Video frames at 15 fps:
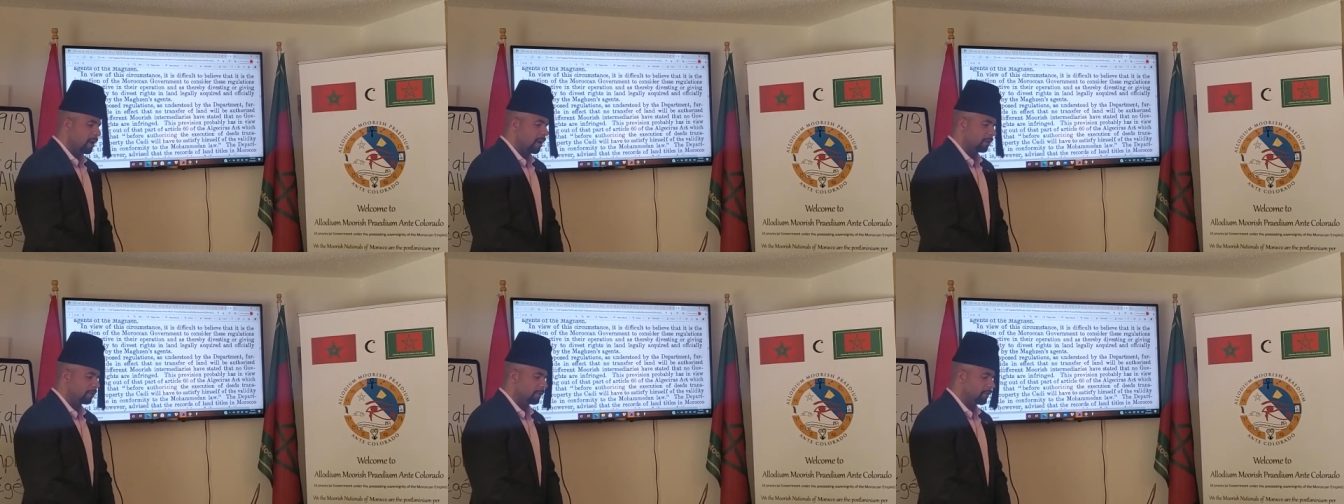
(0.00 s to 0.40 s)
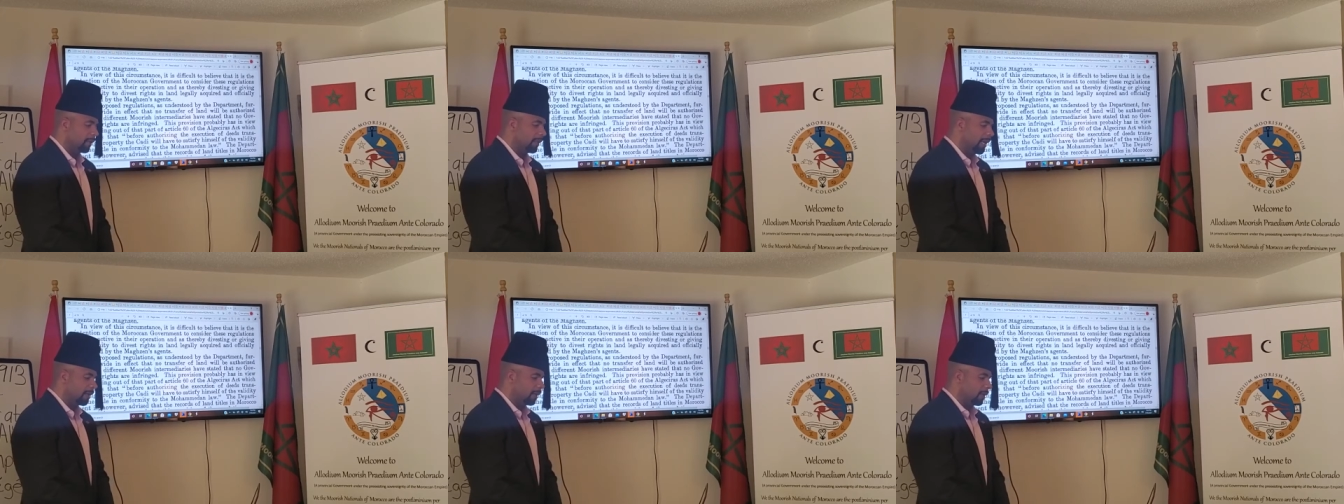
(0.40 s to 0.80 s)
of the
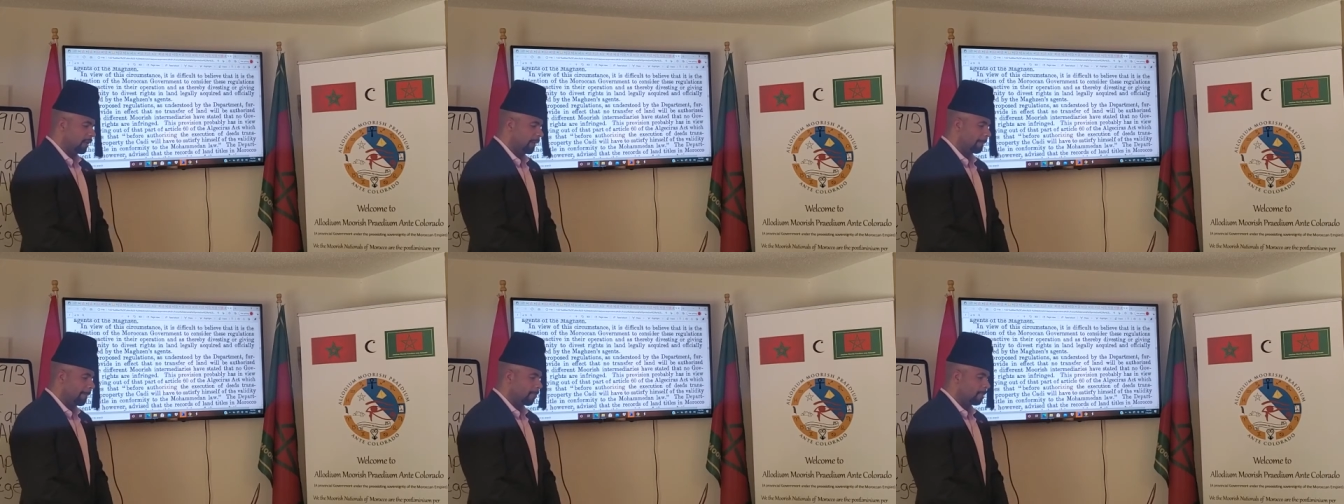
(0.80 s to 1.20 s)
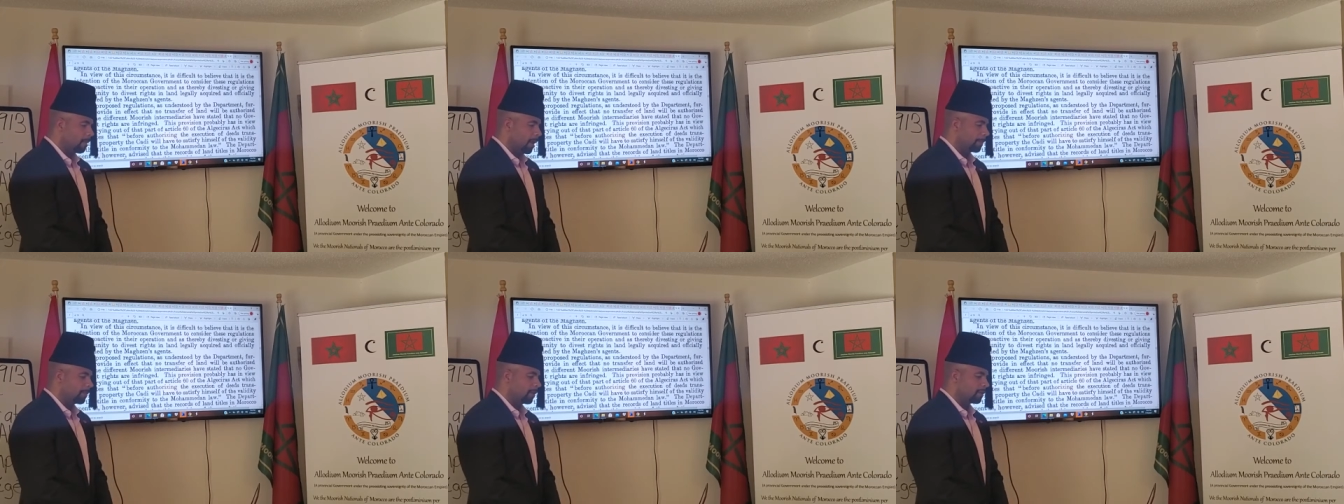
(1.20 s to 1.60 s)
validity
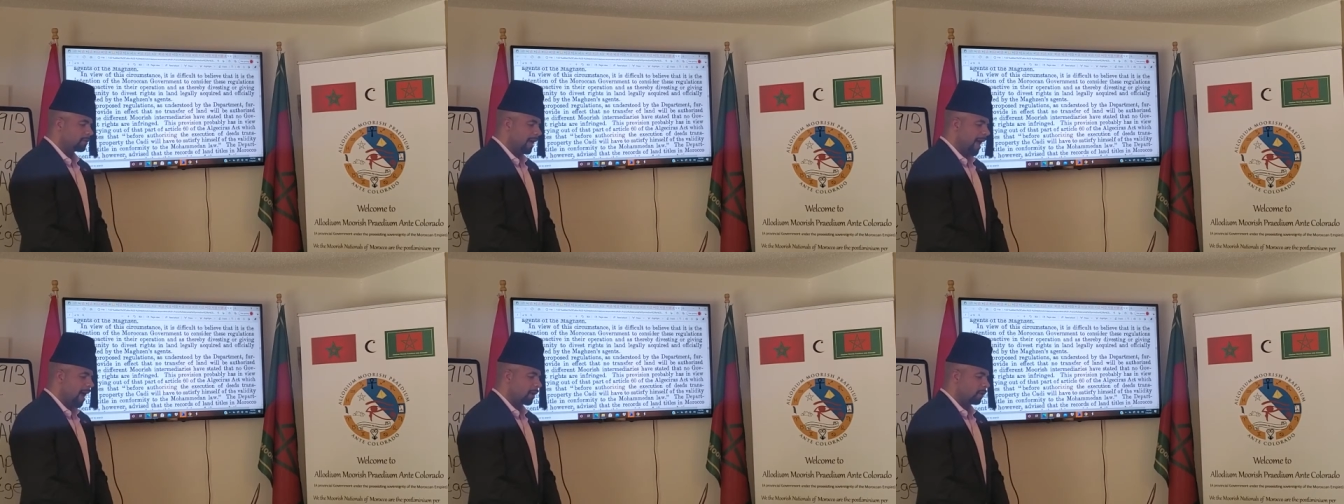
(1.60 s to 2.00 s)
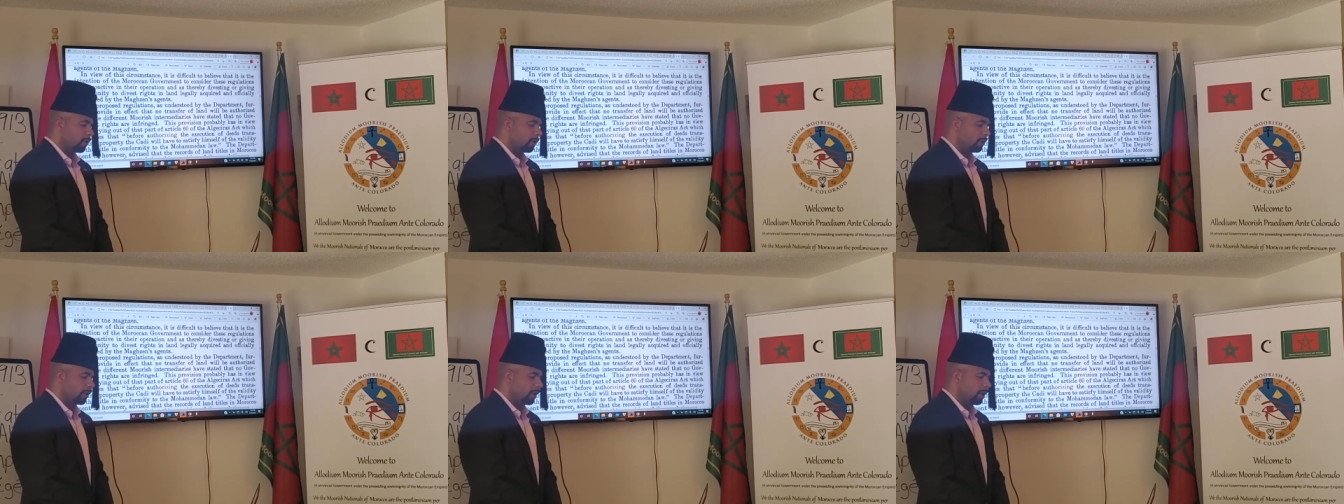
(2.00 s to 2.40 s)
of the
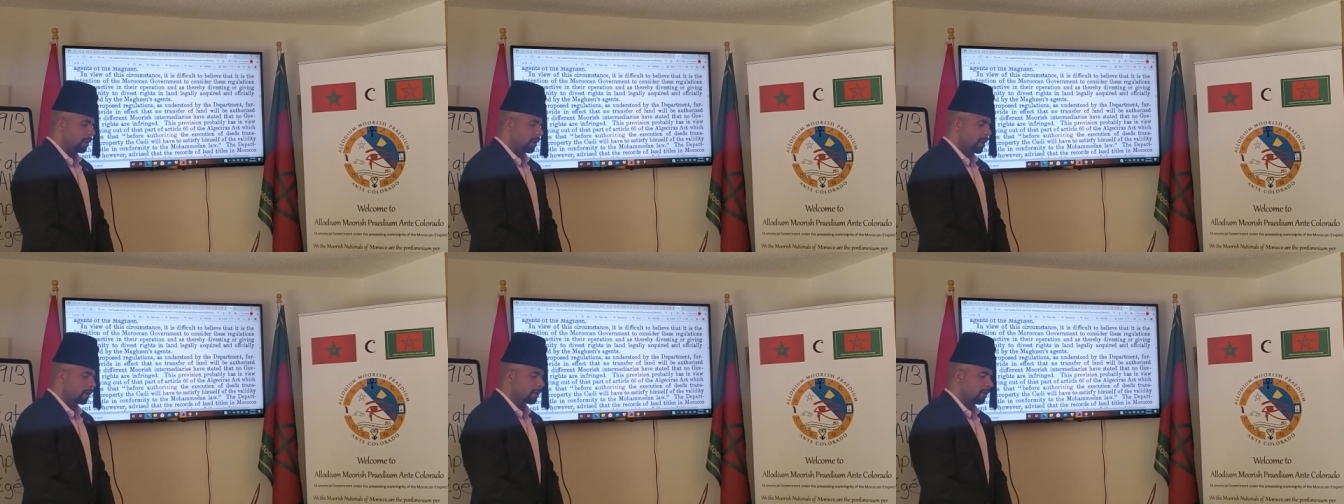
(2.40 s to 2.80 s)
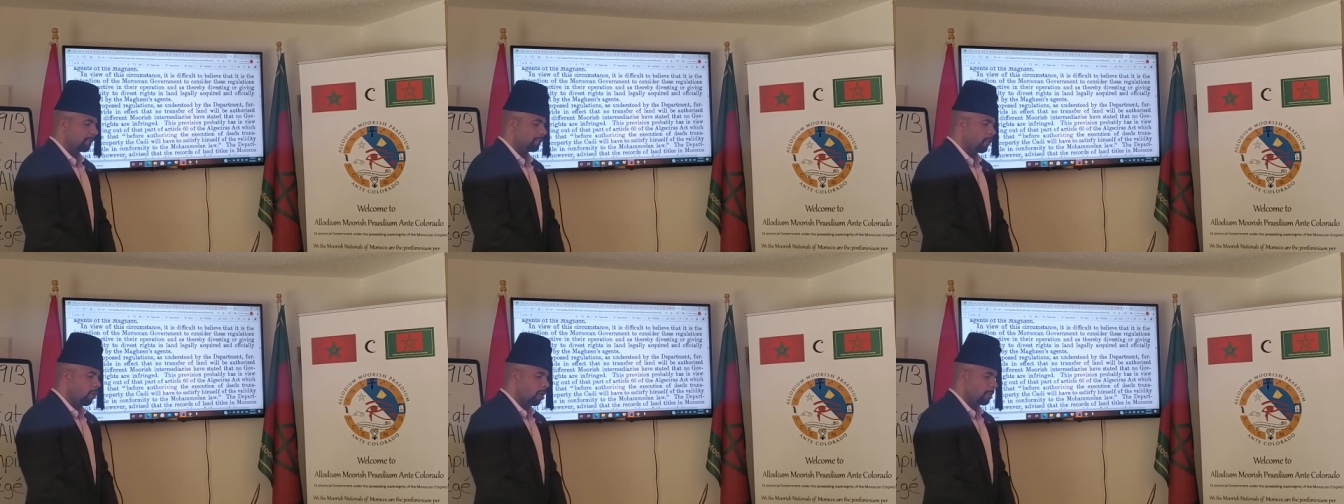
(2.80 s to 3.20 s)
title in
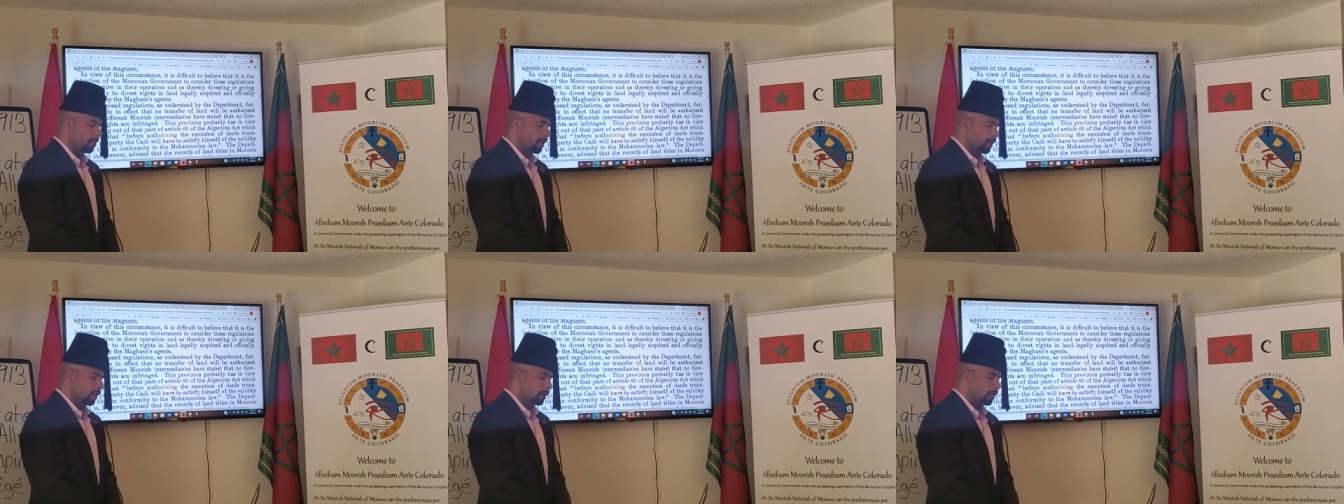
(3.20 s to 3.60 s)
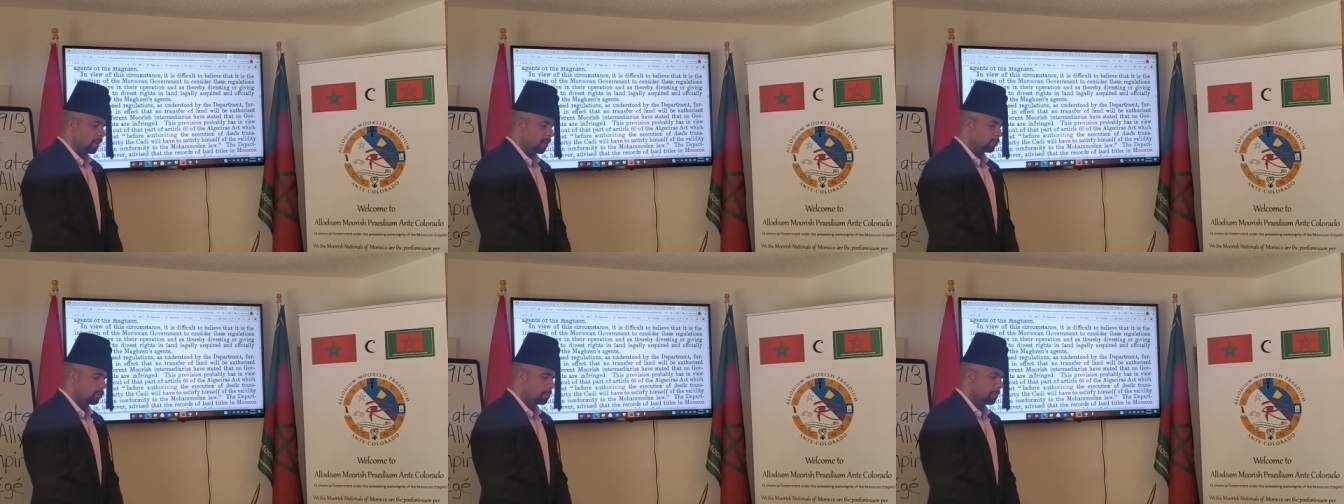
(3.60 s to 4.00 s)
conformity
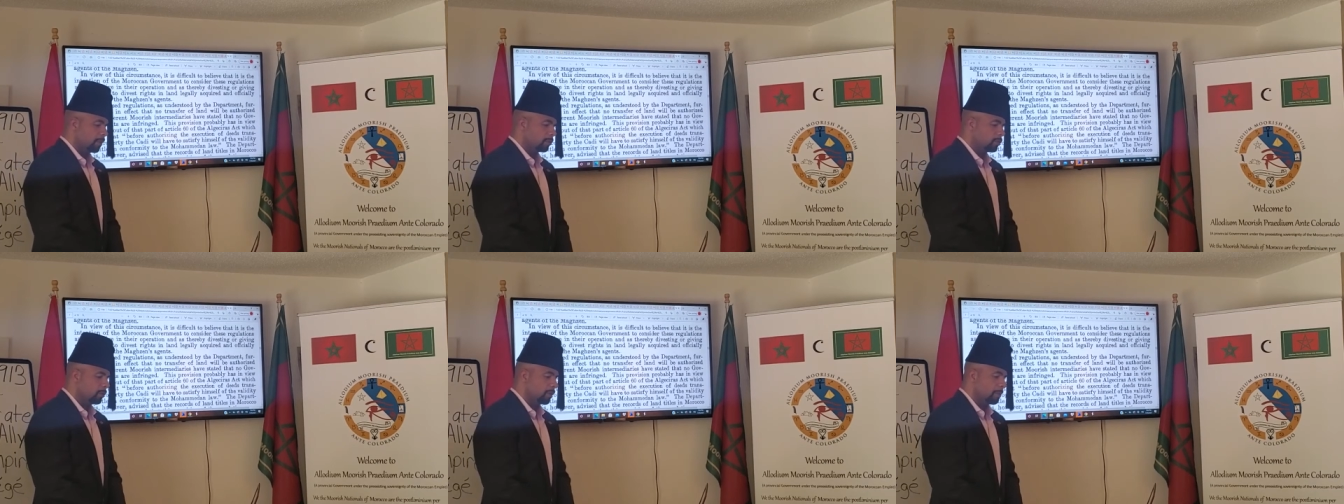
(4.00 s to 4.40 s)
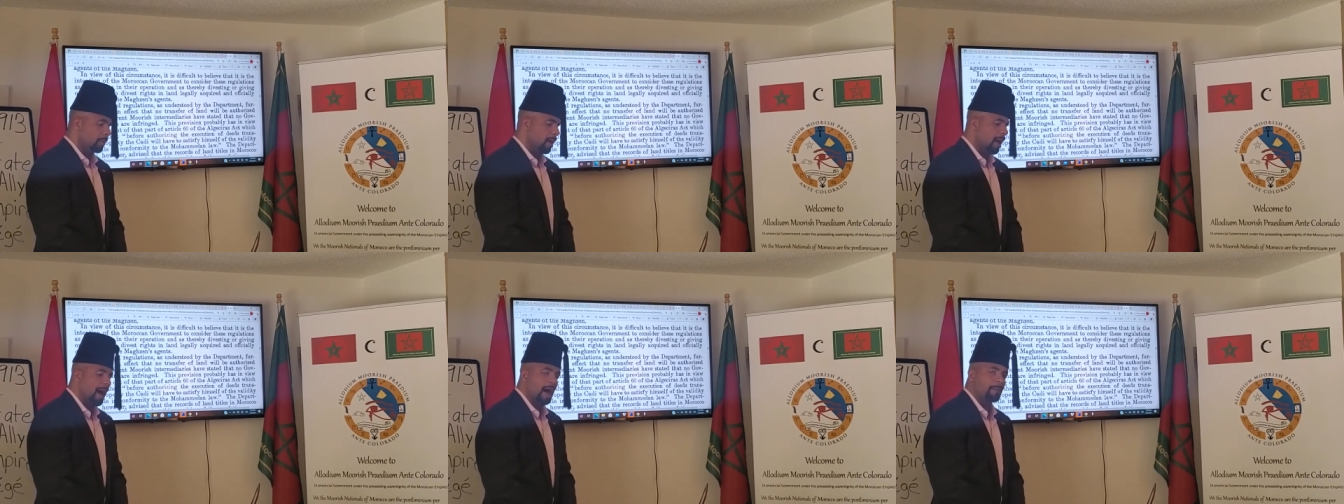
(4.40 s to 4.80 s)
to the
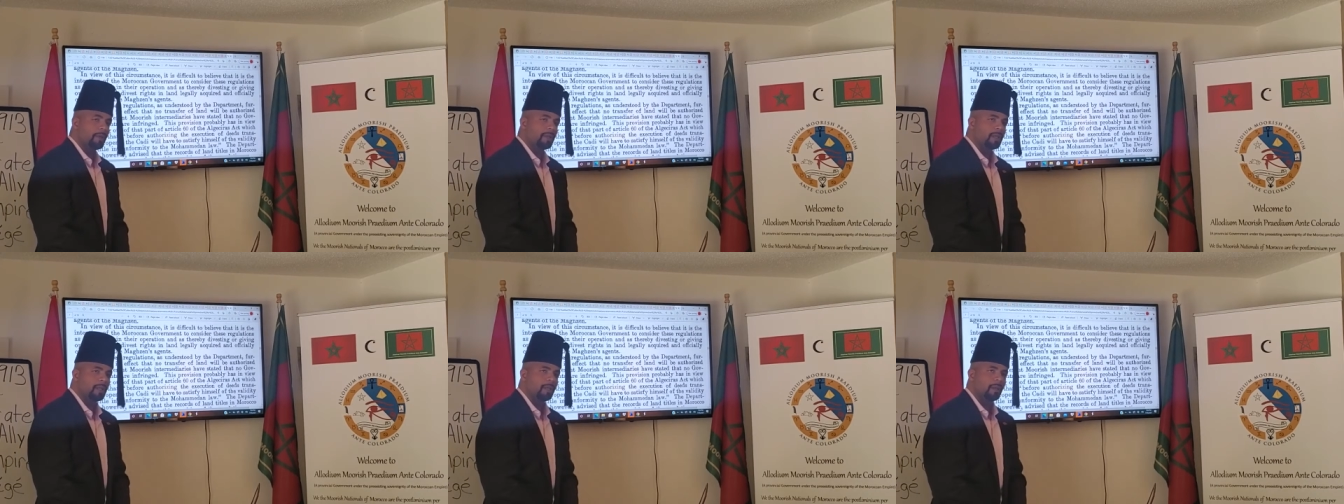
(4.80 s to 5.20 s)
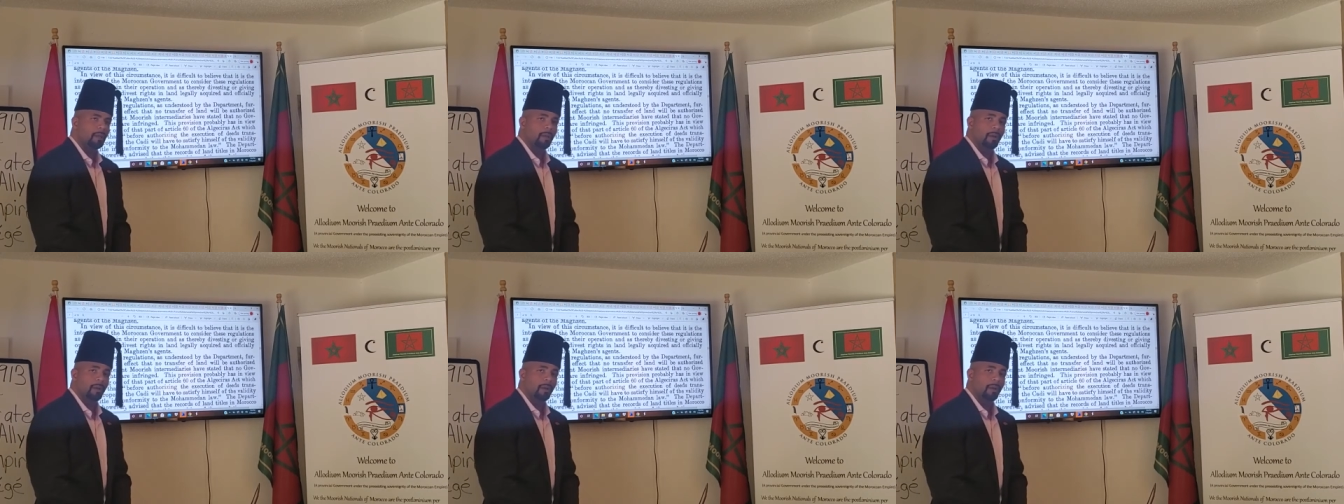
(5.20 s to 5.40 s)
Mohammedan